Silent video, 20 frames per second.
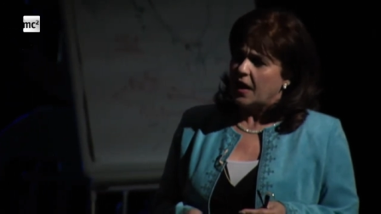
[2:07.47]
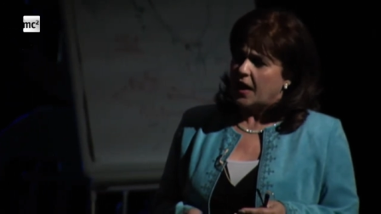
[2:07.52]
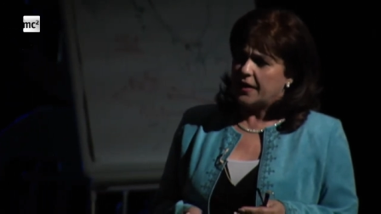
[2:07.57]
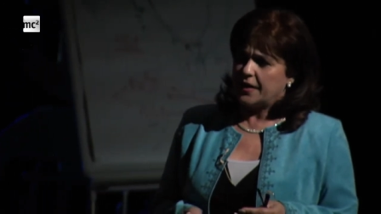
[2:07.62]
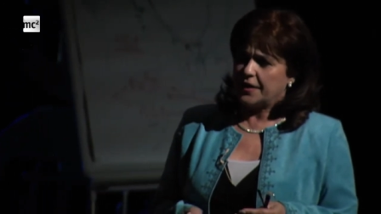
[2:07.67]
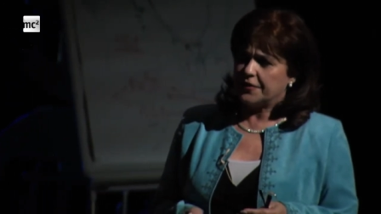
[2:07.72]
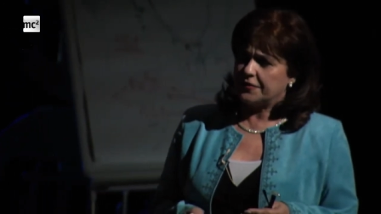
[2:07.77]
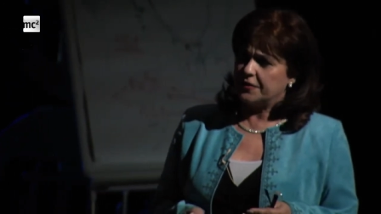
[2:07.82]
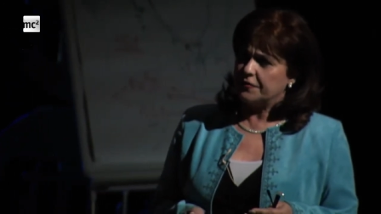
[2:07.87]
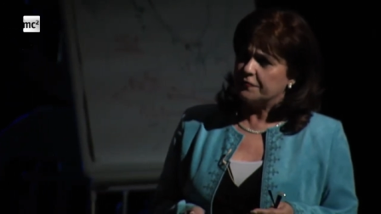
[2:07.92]

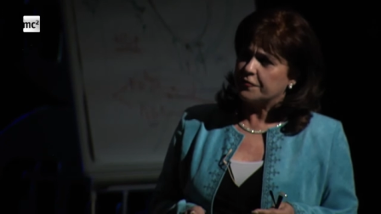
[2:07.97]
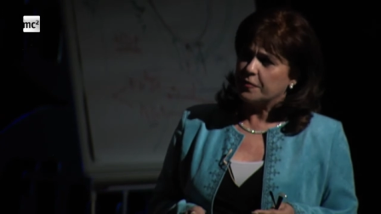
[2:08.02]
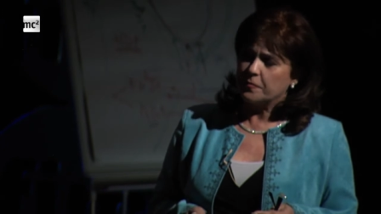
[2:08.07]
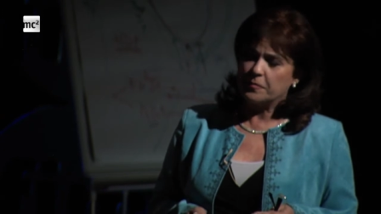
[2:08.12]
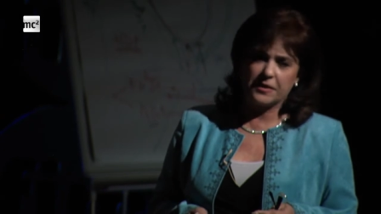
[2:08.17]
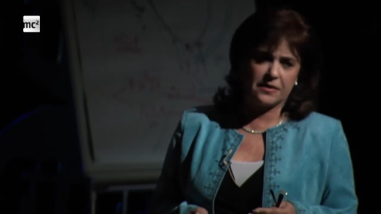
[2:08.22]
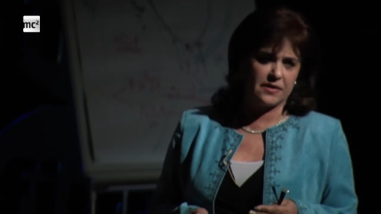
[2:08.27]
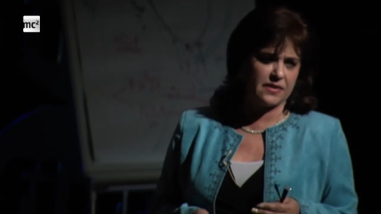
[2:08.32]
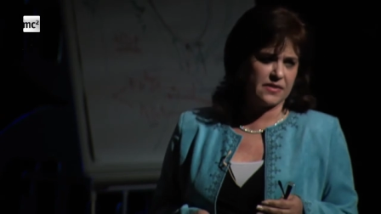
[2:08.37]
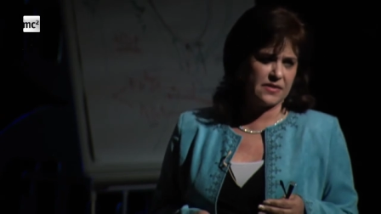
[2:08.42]
And I think for
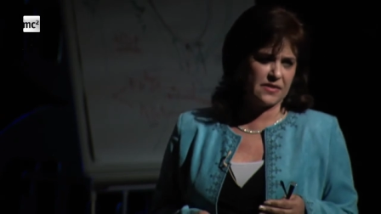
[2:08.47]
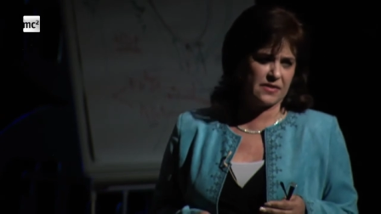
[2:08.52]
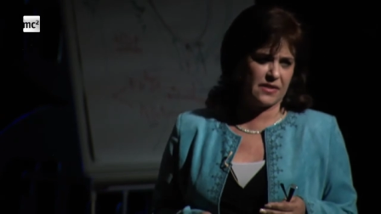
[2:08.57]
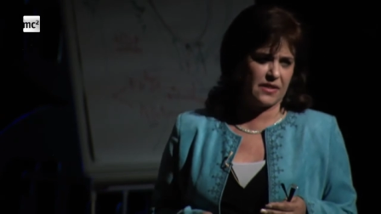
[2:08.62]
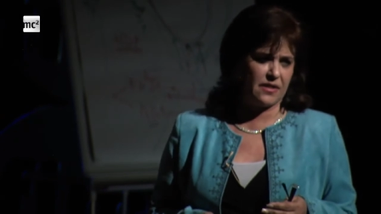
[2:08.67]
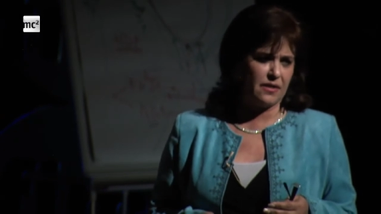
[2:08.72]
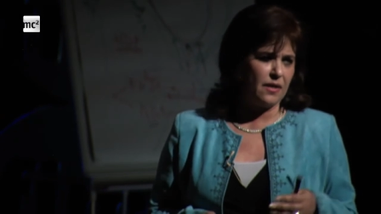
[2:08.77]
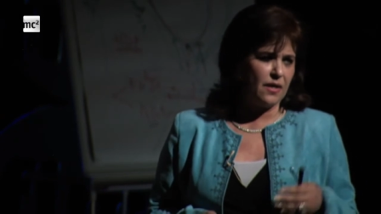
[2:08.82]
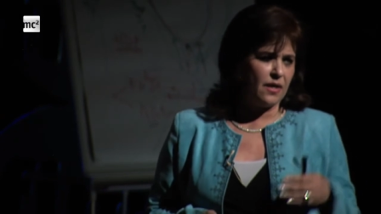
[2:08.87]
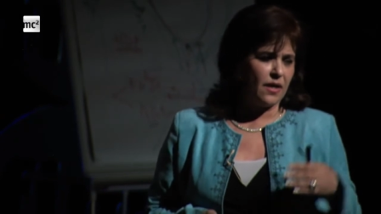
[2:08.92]
me this is
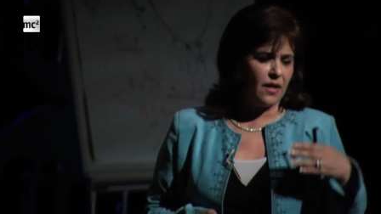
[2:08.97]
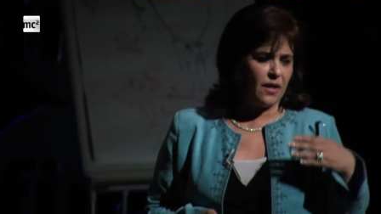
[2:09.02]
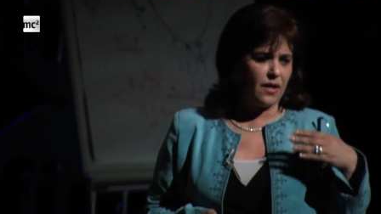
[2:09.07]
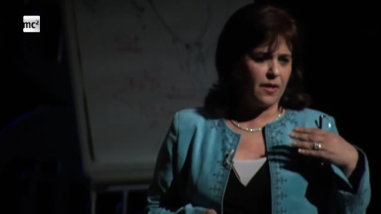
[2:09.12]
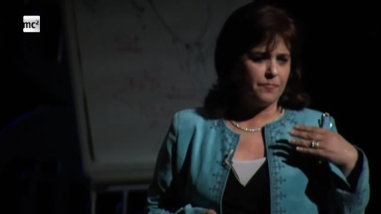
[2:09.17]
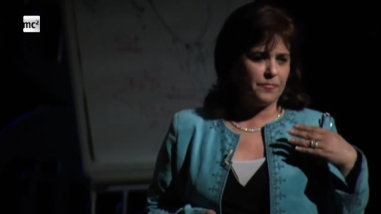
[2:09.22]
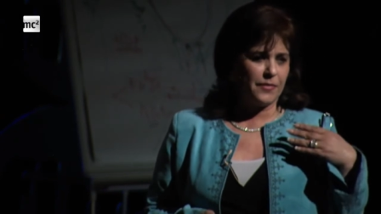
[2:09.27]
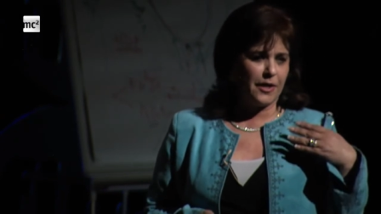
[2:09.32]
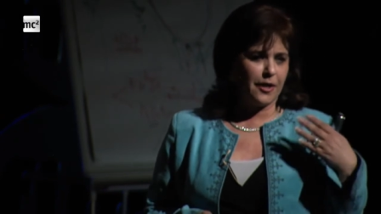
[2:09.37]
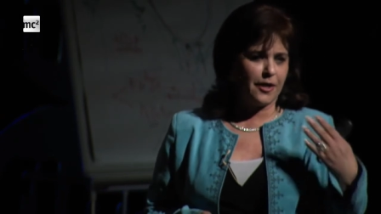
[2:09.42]
an
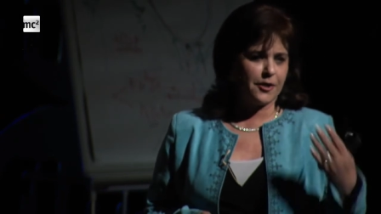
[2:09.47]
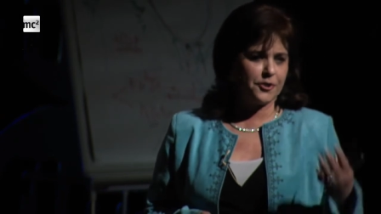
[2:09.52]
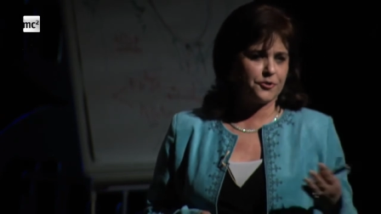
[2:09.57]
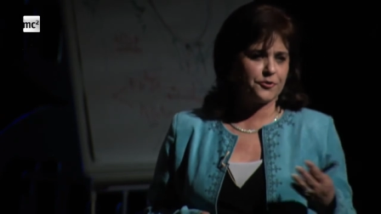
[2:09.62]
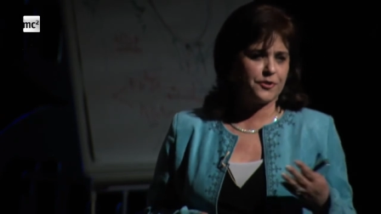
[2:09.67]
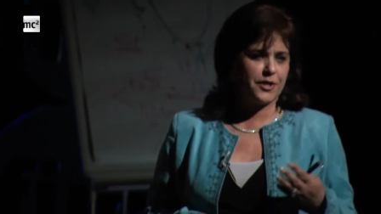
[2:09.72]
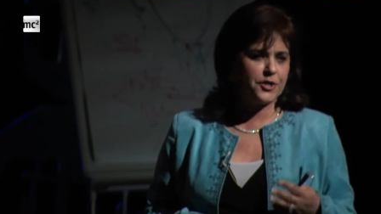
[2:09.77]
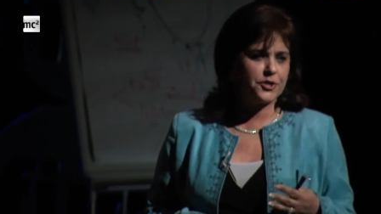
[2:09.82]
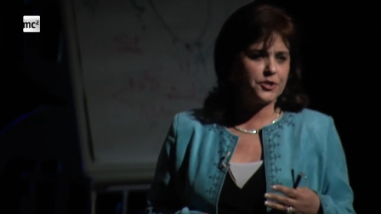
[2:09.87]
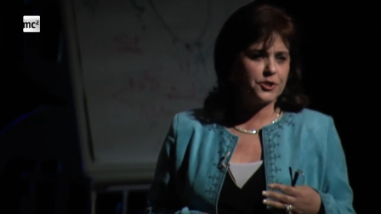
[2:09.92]

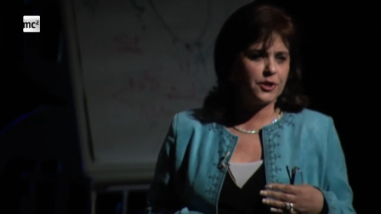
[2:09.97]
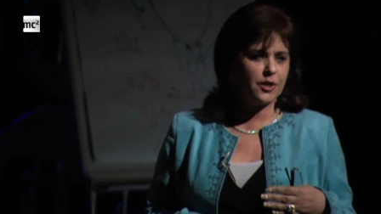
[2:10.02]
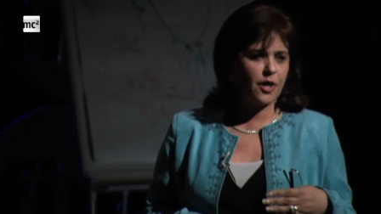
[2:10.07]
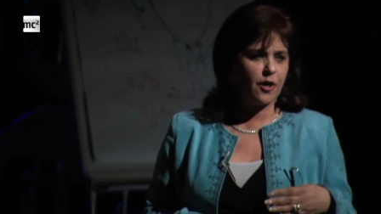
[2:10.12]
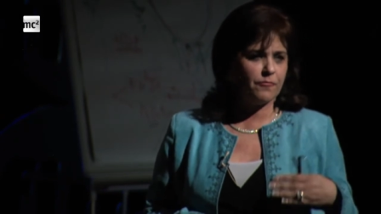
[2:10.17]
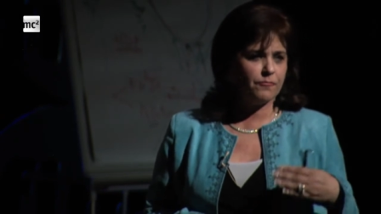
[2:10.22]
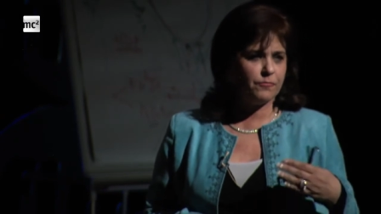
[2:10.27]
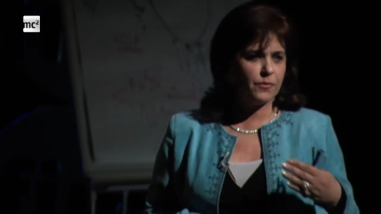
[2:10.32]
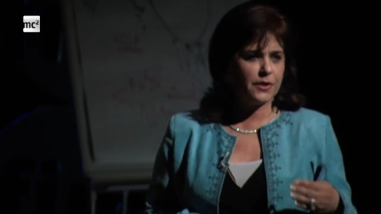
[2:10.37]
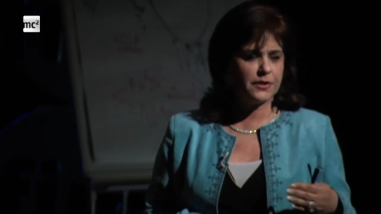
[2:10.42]
illustration
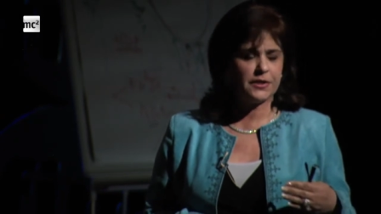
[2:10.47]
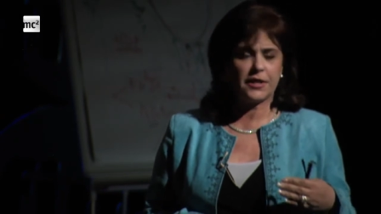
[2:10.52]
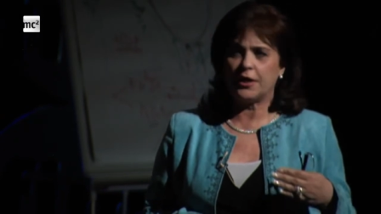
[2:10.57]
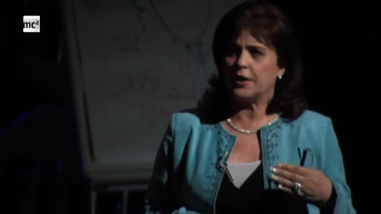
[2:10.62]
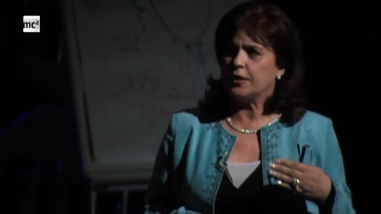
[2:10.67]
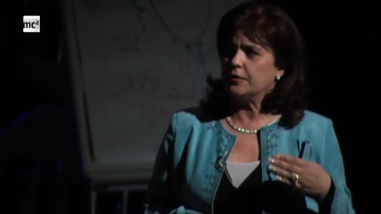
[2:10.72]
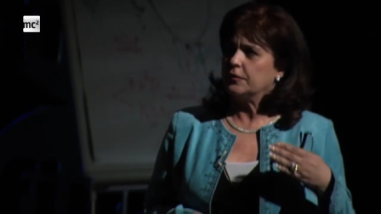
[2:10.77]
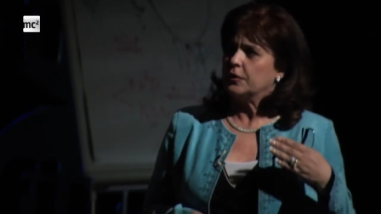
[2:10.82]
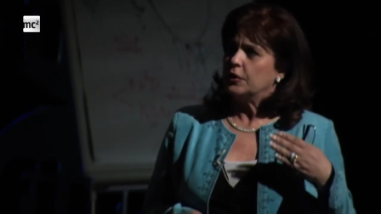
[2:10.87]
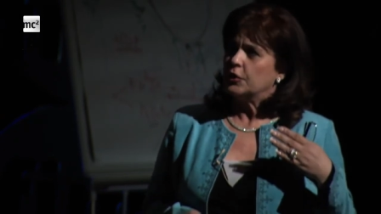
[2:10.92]
of what
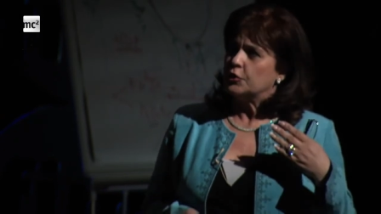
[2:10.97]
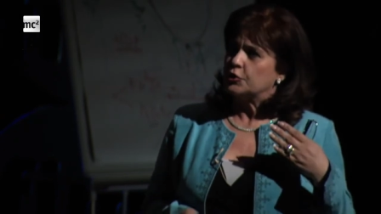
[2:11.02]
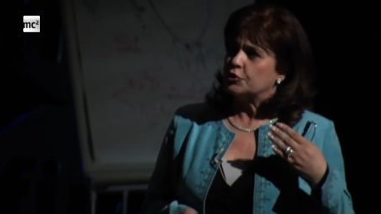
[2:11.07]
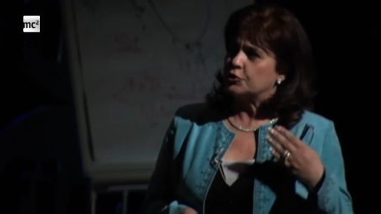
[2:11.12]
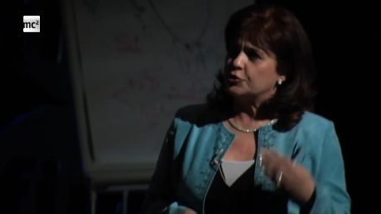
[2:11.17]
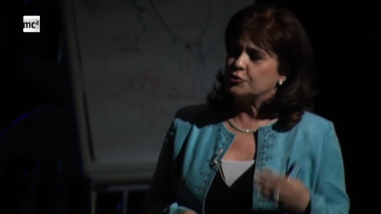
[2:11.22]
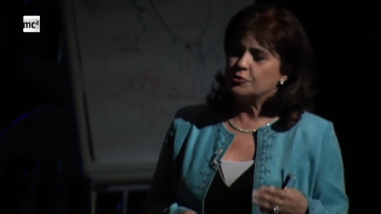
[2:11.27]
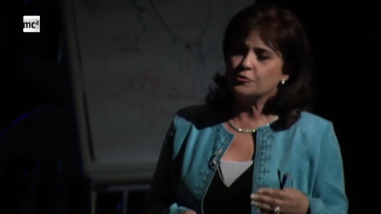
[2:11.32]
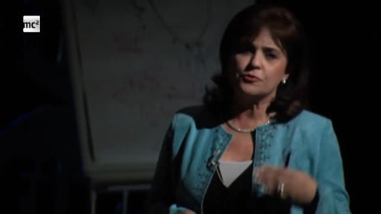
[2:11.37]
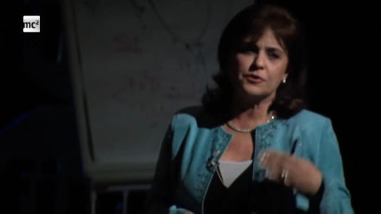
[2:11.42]
a
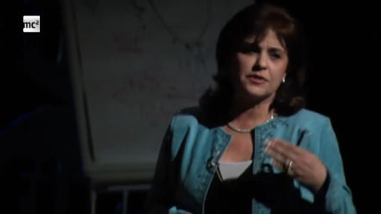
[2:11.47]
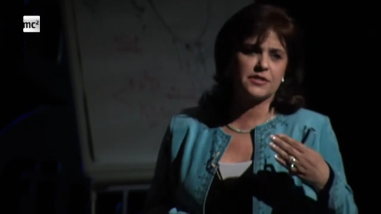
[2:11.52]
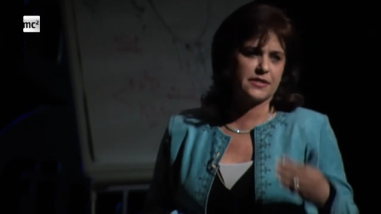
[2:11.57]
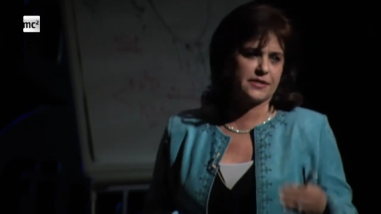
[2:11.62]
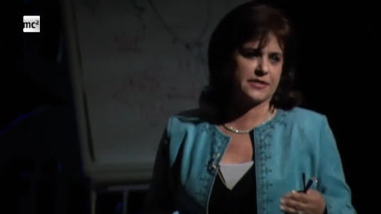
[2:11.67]
true